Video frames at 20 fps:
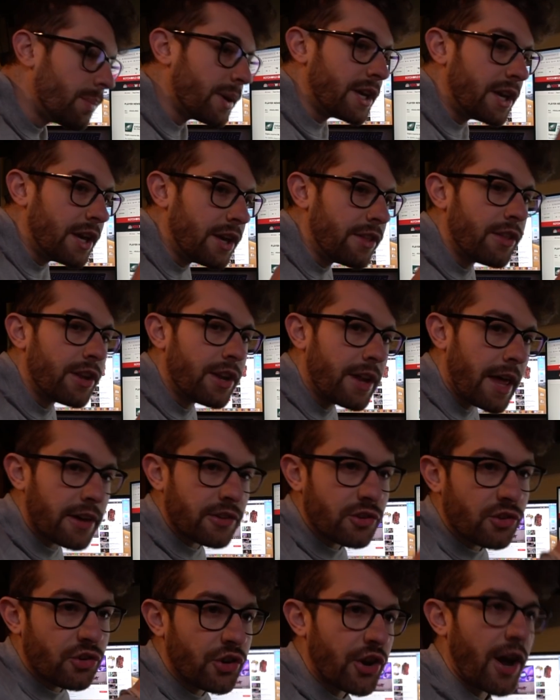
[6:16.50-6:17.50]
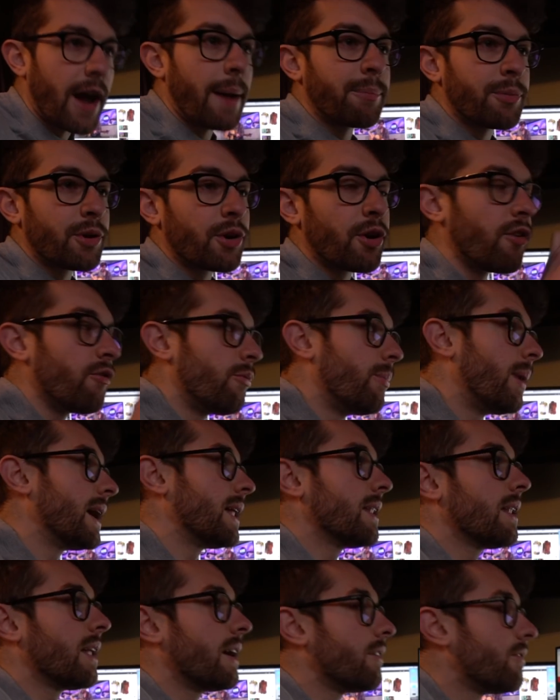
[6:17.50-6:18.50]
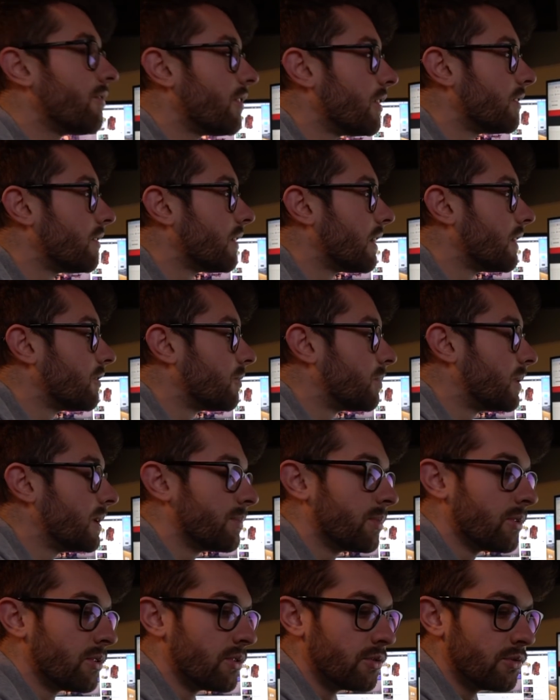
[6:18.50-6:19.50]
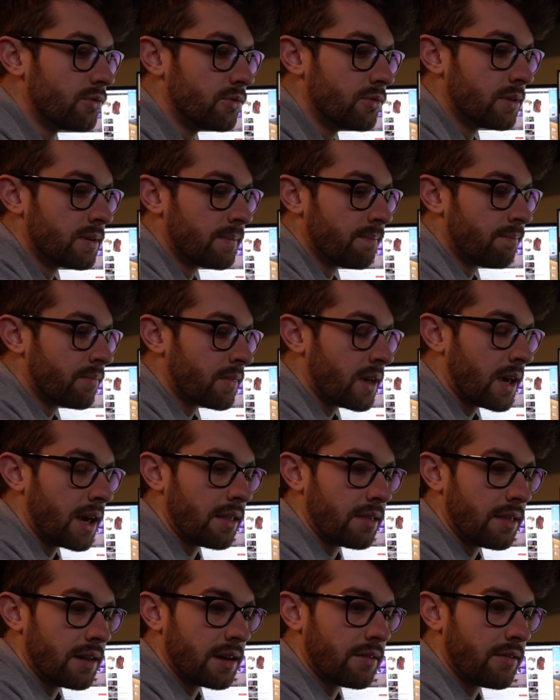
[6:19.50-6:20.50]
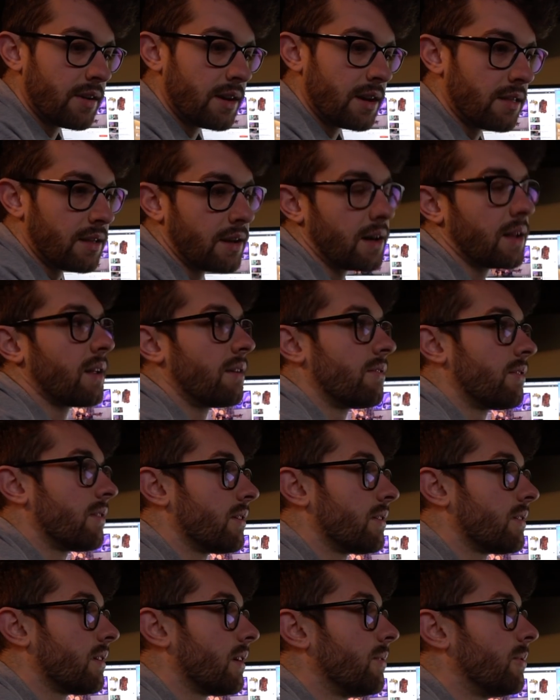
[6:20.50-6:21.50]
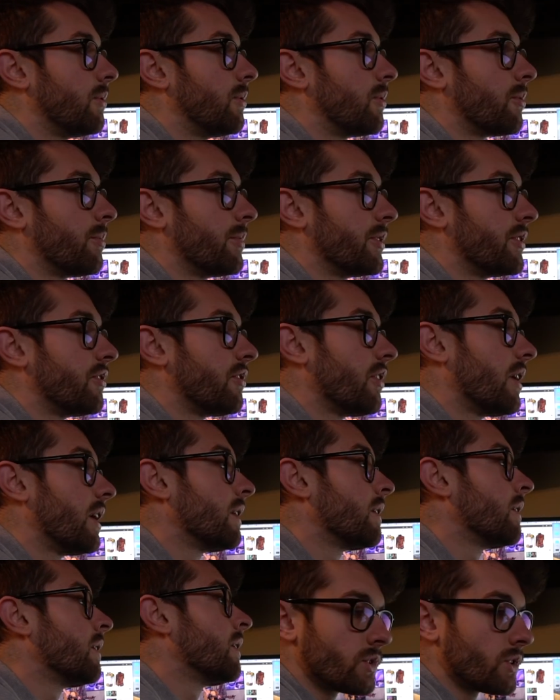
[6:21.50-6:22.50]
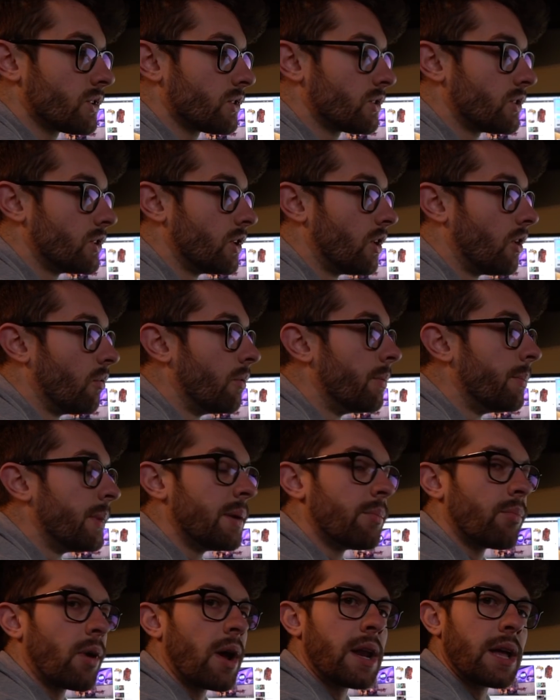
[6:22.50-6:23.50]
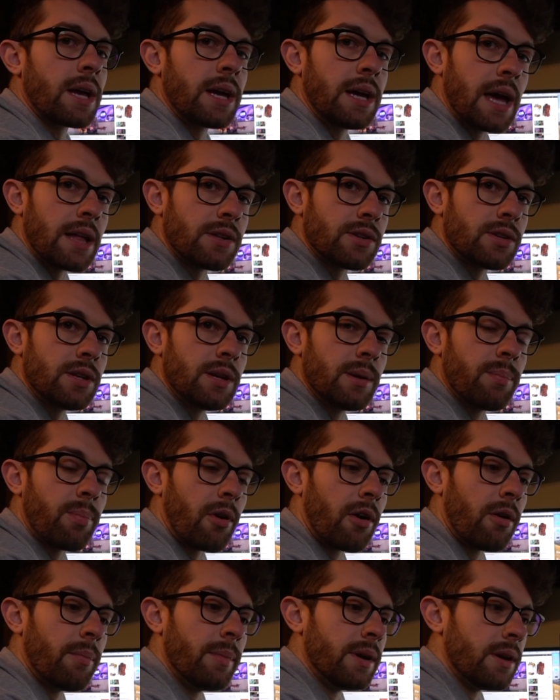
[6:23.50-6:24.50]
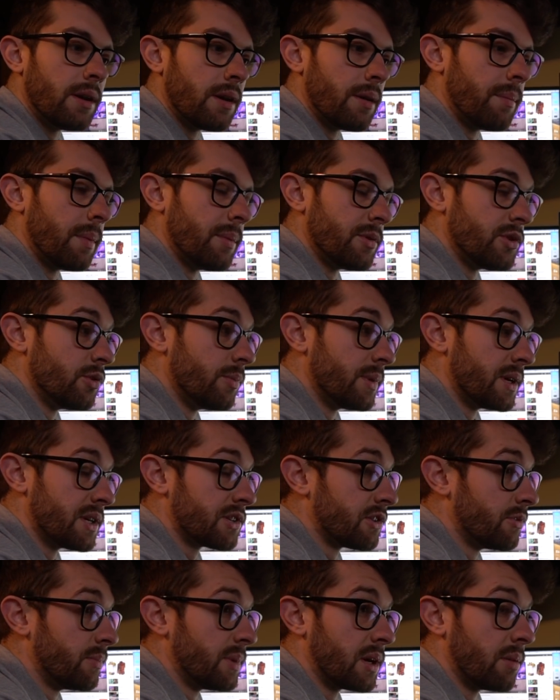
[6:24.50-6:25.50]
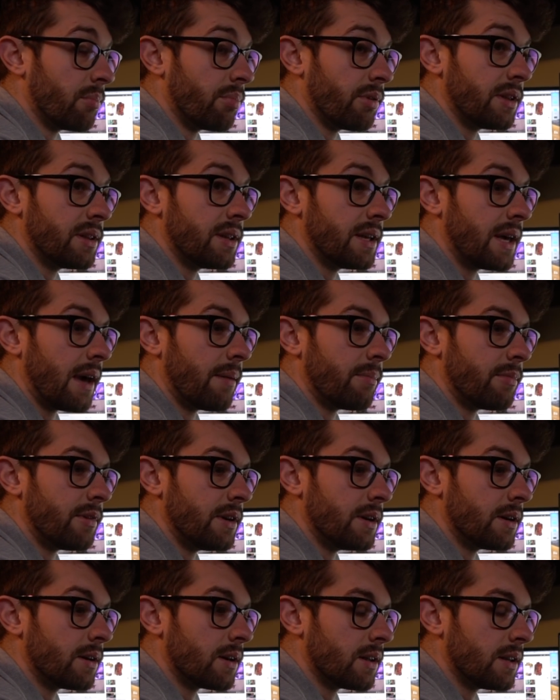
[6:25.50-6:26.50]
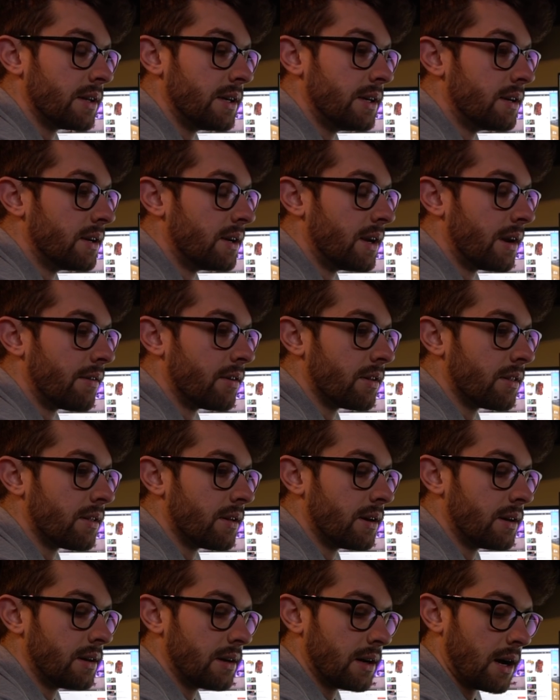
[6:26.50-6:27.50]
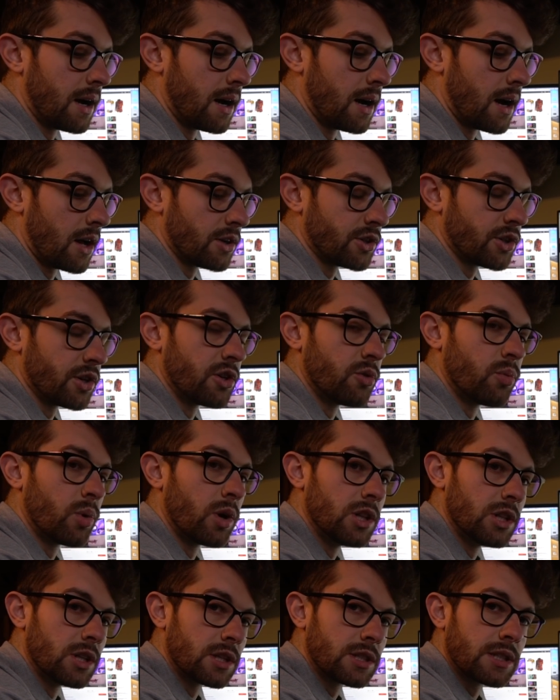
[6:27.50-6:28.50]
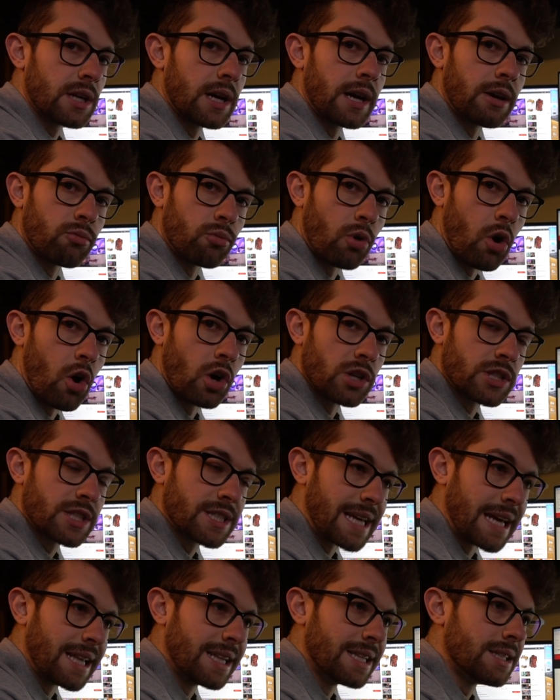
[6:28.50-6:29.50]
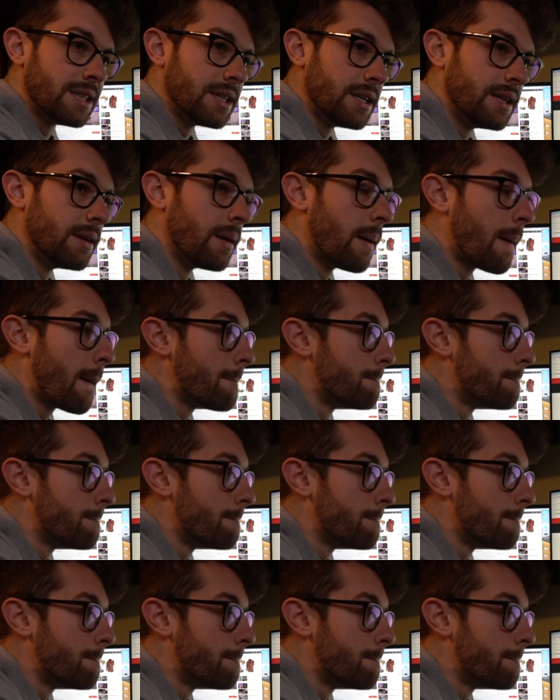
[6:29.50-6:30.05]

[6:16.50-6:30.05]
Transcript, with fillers: begin the next chapter of my life, as, as people who can't think of anything clever to say would normally say. So when me and Brandon get to the apartment, I'm assuming it's gonna be completely empty and cleaned and everything. Uh, I'll show you what it looks like. Raw, skeleton,